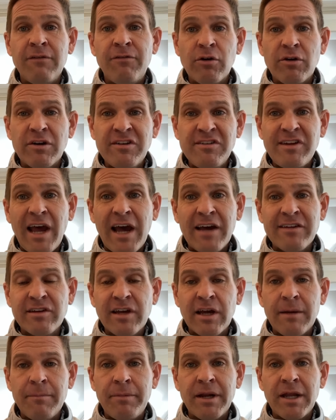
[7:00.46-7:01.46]
if you're a SaaS
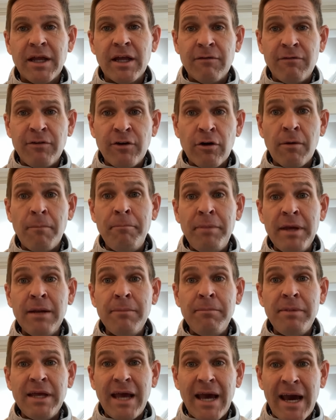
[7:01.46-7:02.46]
company, if you're a
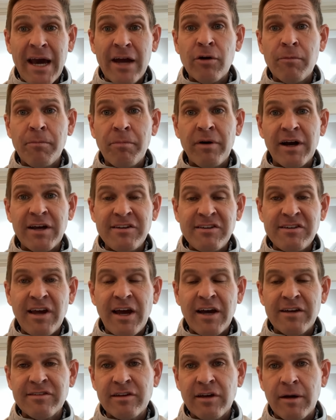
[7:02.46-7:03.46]
B2B enterprise
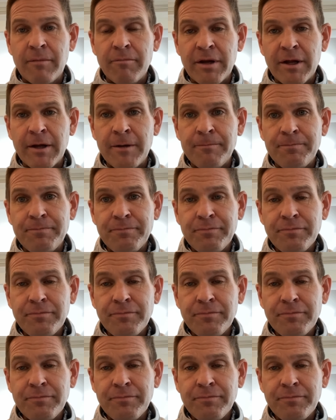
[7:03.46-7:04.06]
SaaS company,